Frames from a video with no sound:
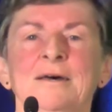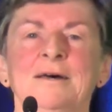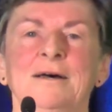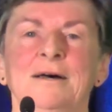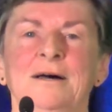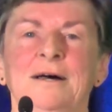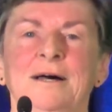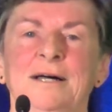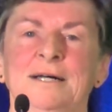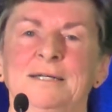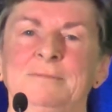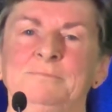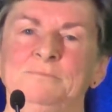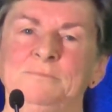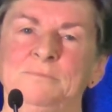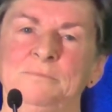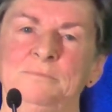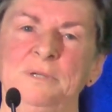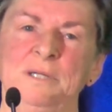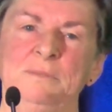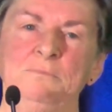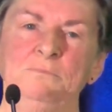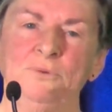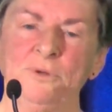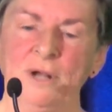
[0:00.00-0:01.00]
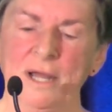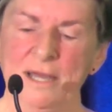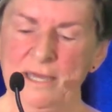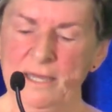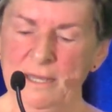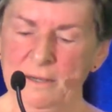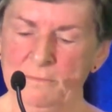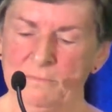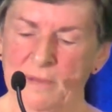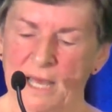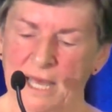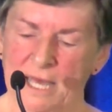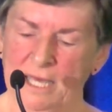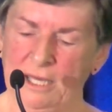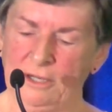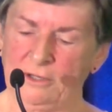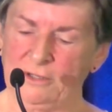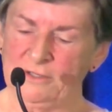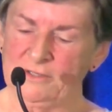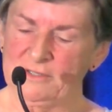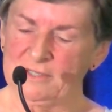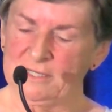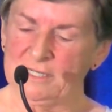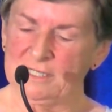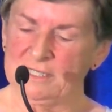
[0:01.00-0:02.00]
But Bryant
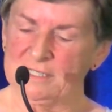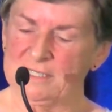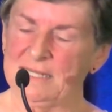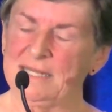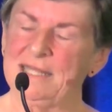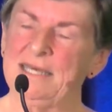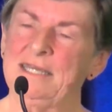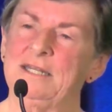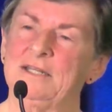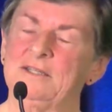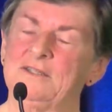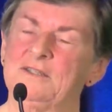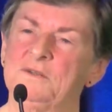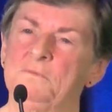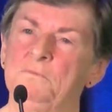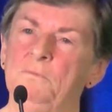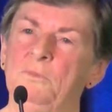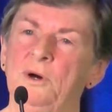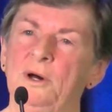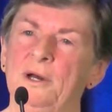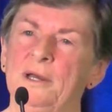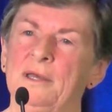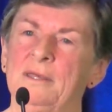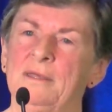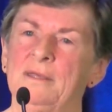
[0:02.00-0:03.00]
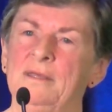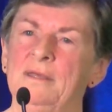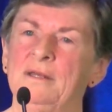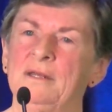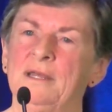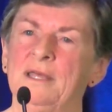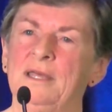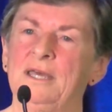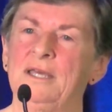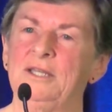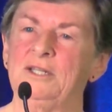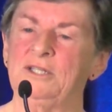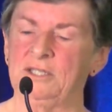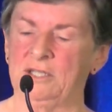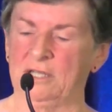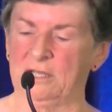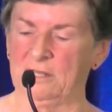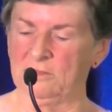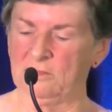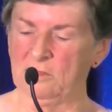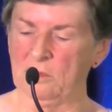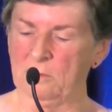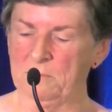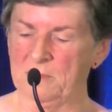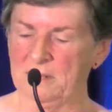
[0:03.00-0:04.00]
Myers, in his latest book, Engaging
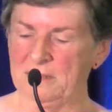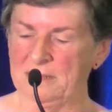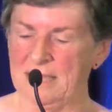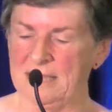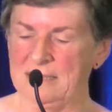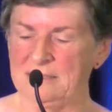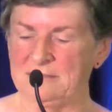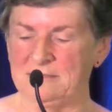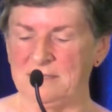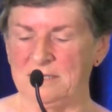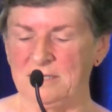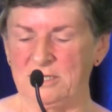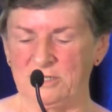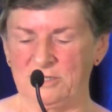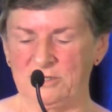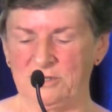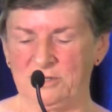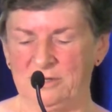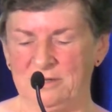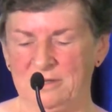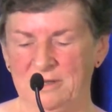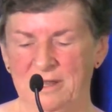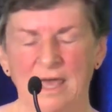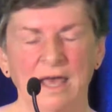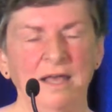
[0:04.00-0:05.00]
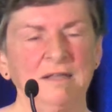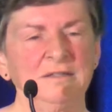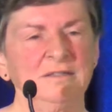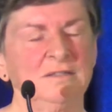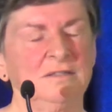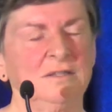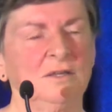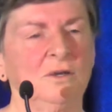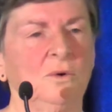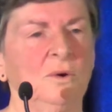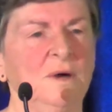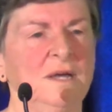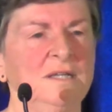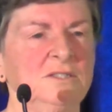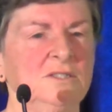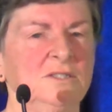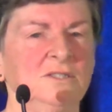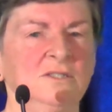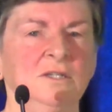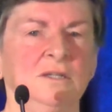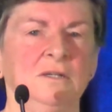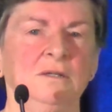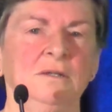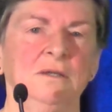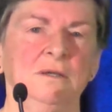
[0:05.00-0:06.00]
Globalization, asked the
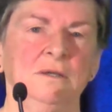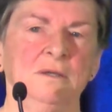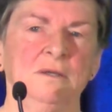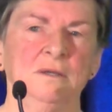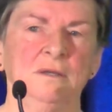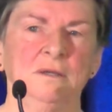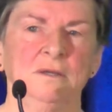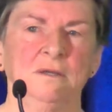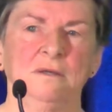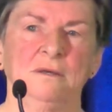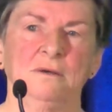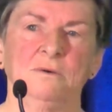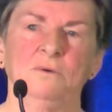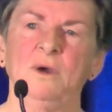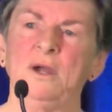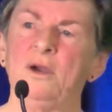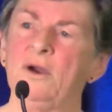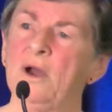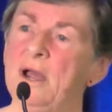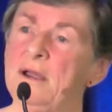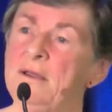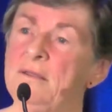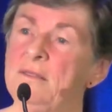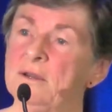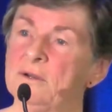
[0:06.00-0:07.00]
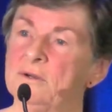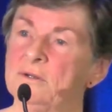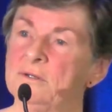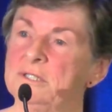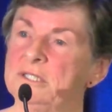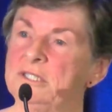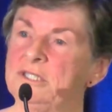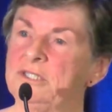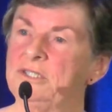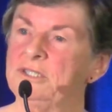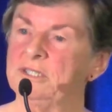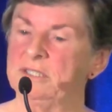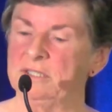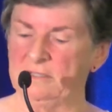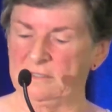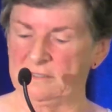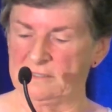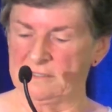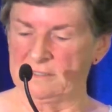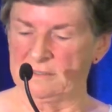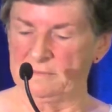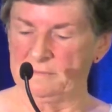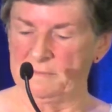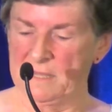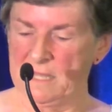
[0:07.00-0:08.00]
question, where are the
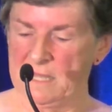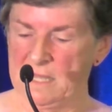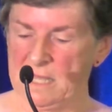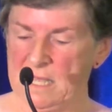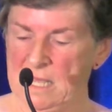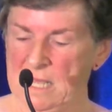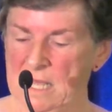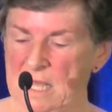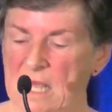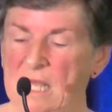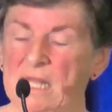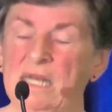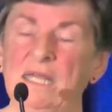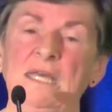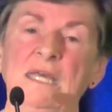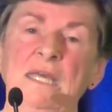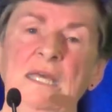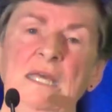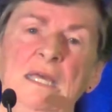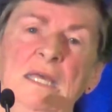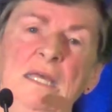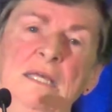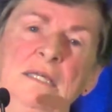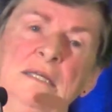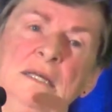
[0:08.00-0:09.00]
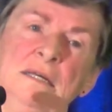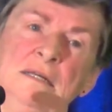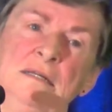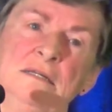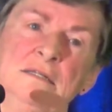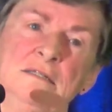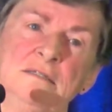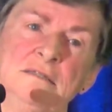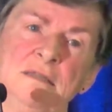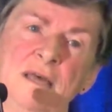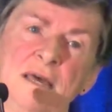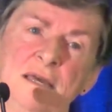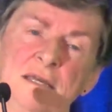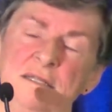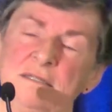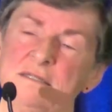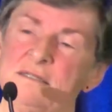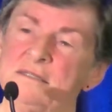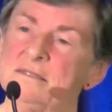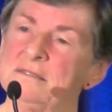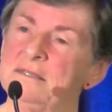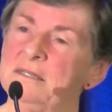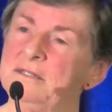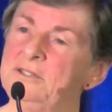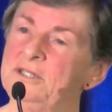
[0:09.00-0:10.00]
Christians? And he
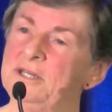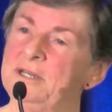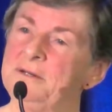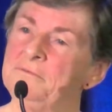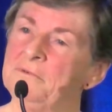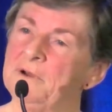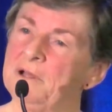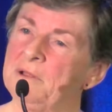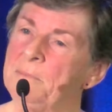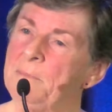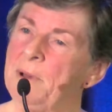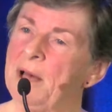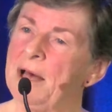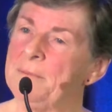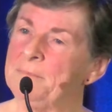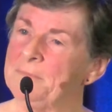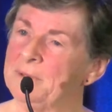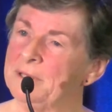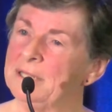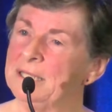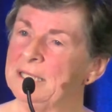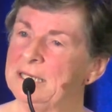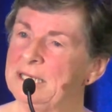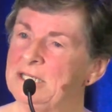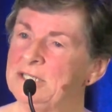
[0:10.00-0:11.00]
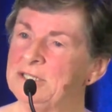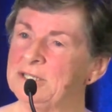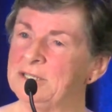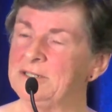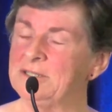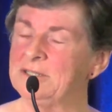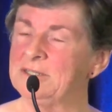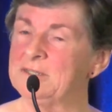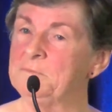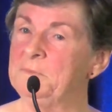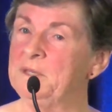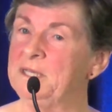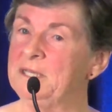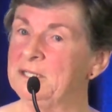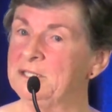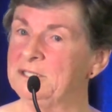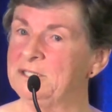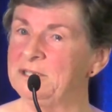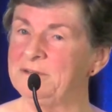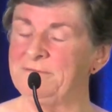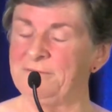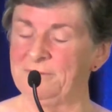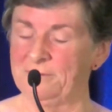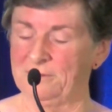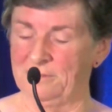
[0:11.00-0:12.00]
cites the general population as being
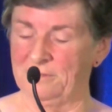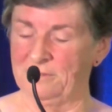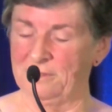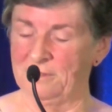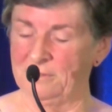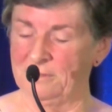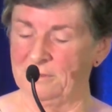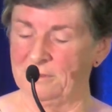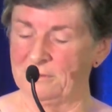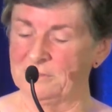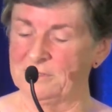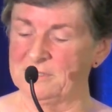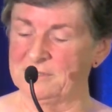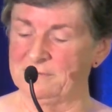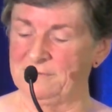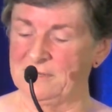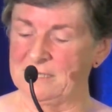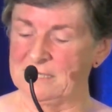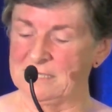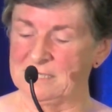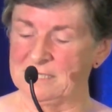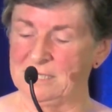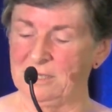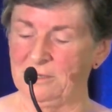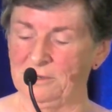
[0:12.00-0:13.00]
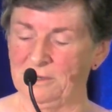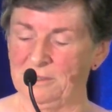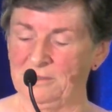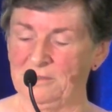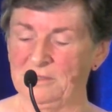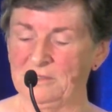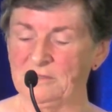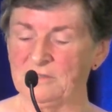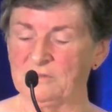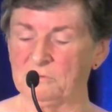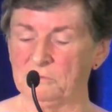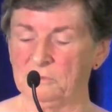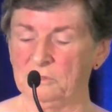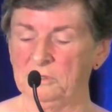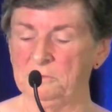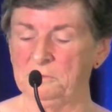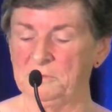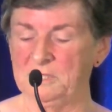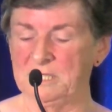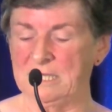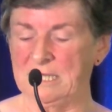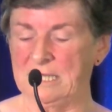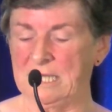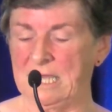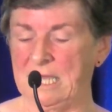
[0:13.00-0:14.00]
different than those of us here in this room
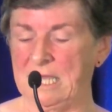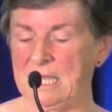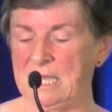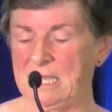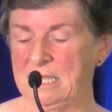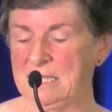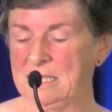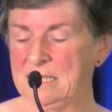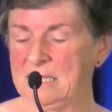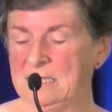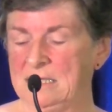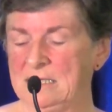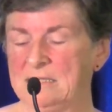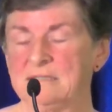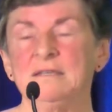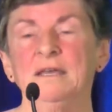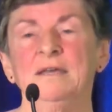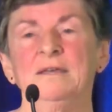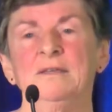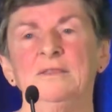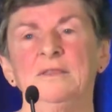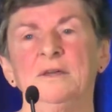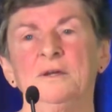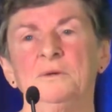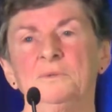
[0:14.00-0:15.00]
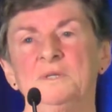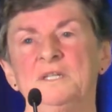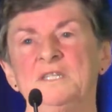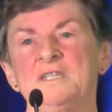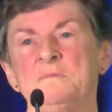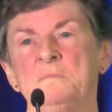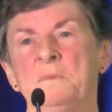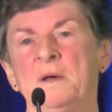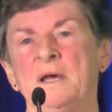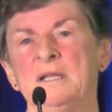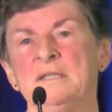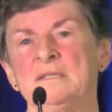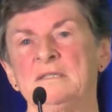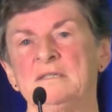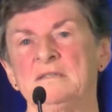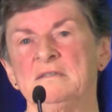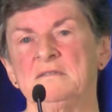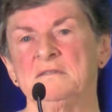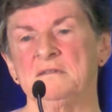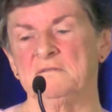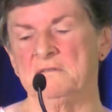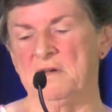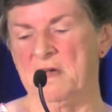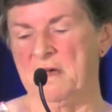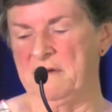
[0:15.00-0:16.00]
today, saying their
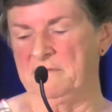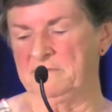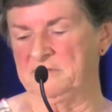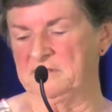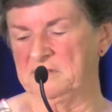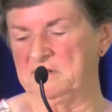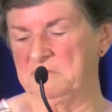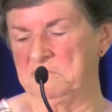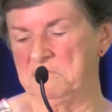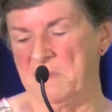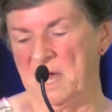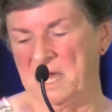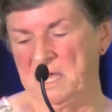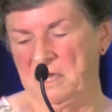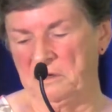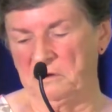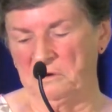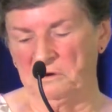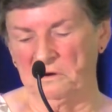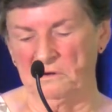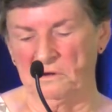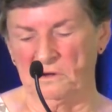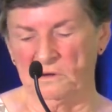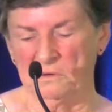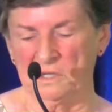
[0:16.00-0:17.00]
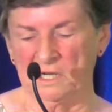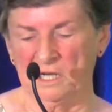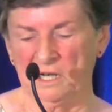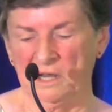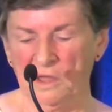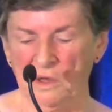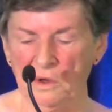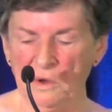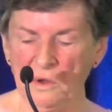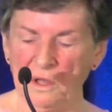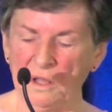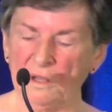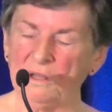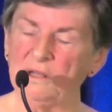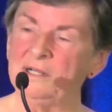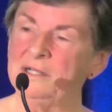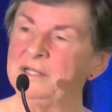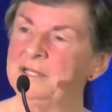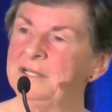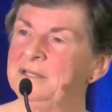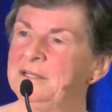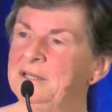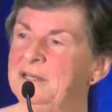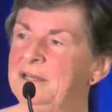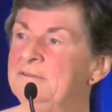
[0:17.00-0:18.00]
responses are often micro and local
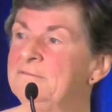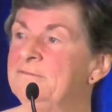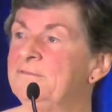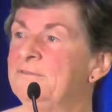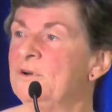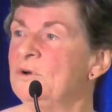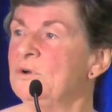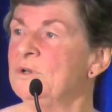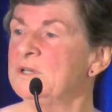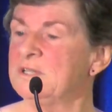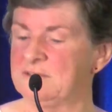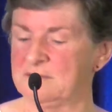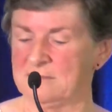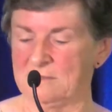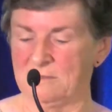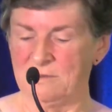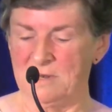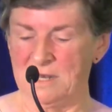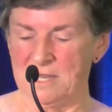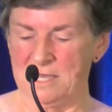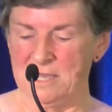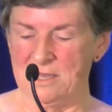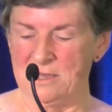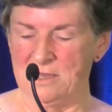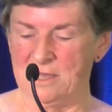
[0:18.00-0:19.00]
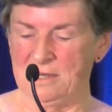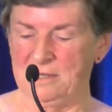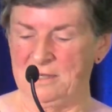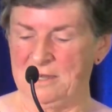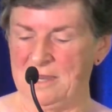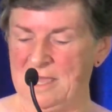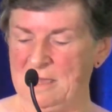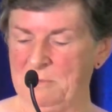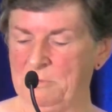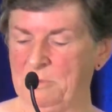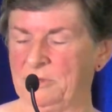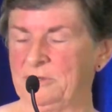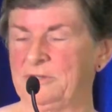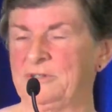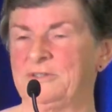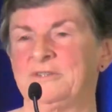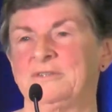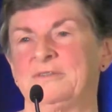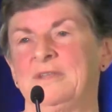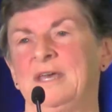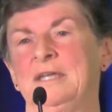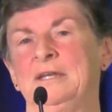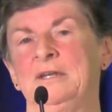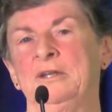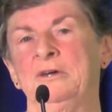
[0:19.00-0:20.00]
and focus only on neighbors
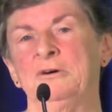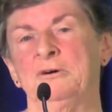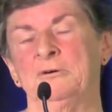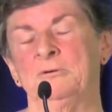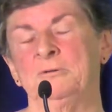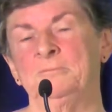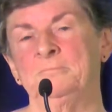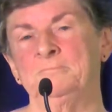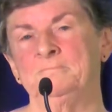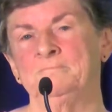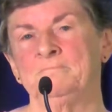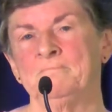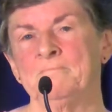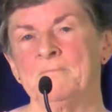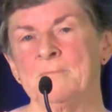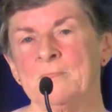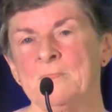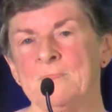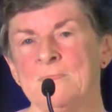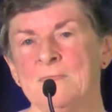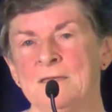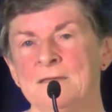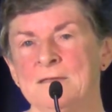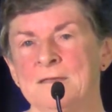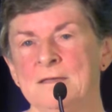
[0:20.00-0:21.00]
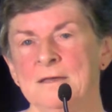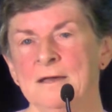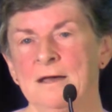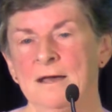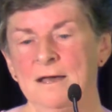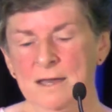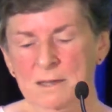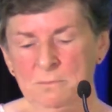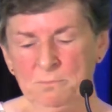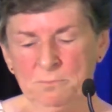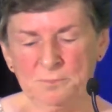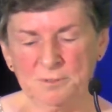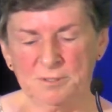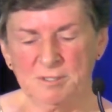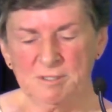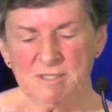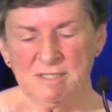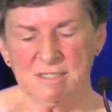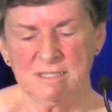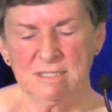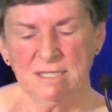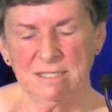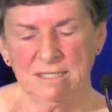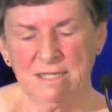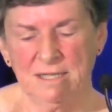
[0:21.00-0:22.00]
they know. I'm
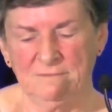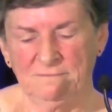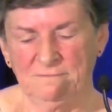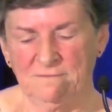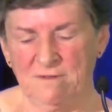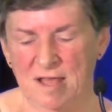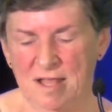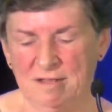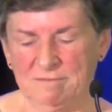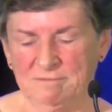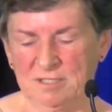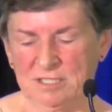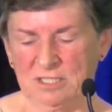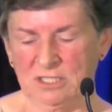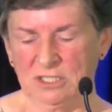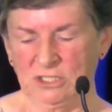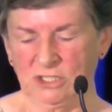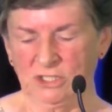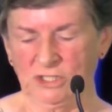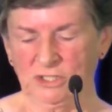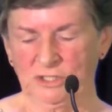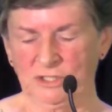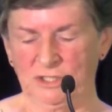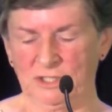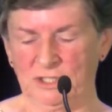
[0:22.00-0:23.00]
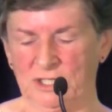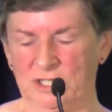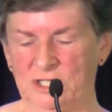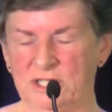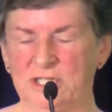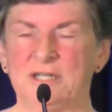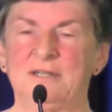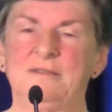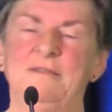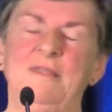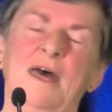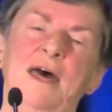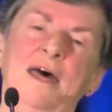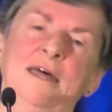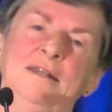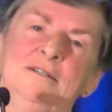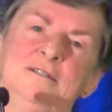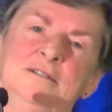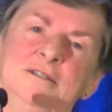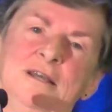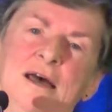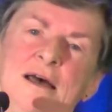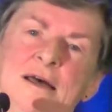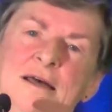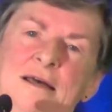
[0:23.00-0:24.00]
personally involved in a church
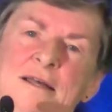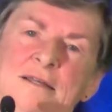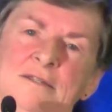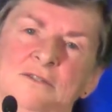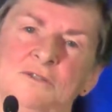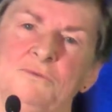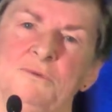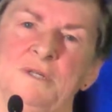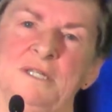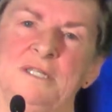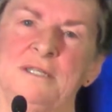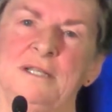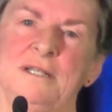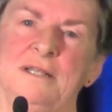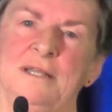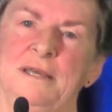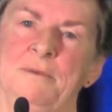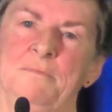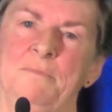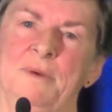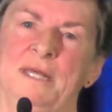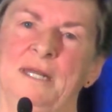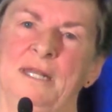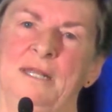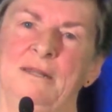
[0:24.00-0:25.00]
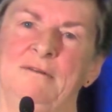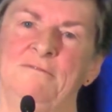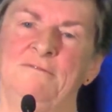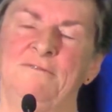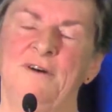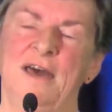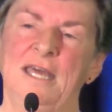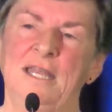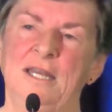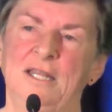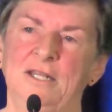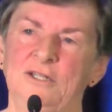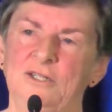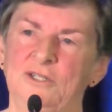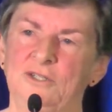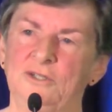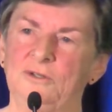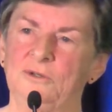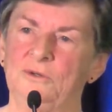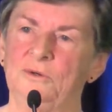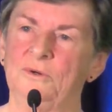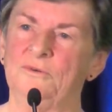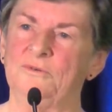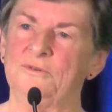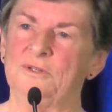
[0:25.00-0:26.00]
that has recently been invited
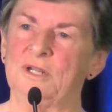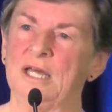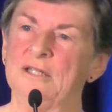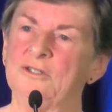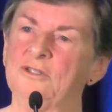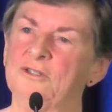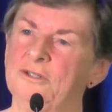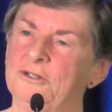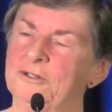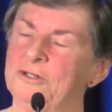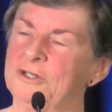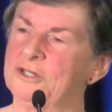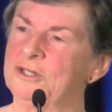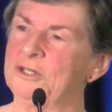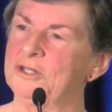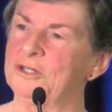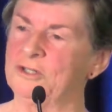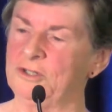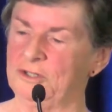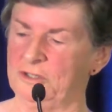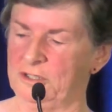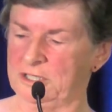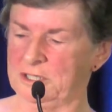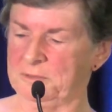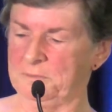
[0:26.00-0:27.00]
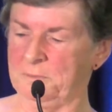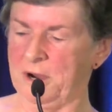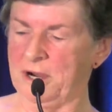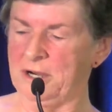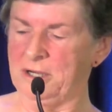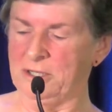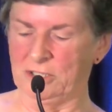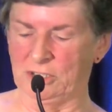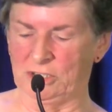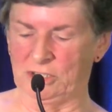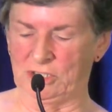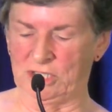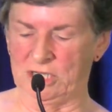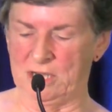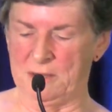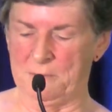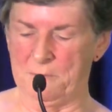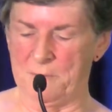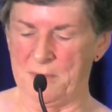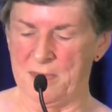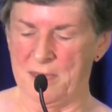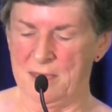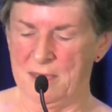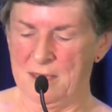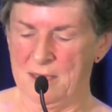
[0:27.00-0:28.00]
to a church-to-church partnership
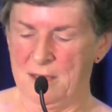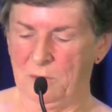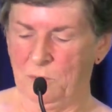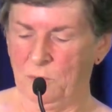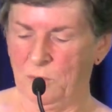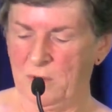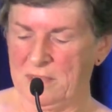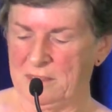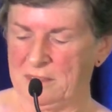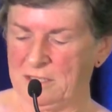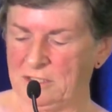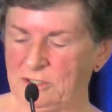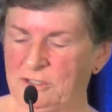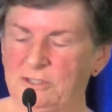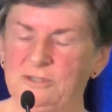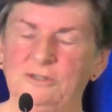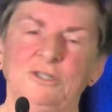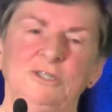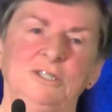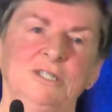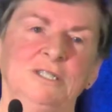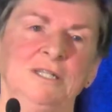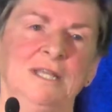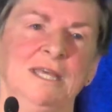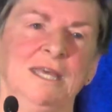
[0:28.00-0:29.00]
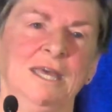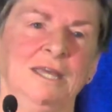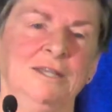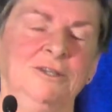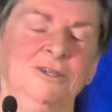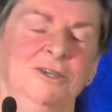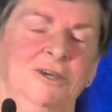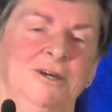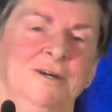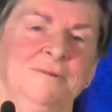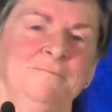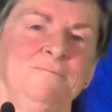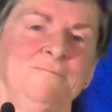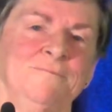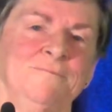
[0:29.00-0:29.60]
with a church in Kenya.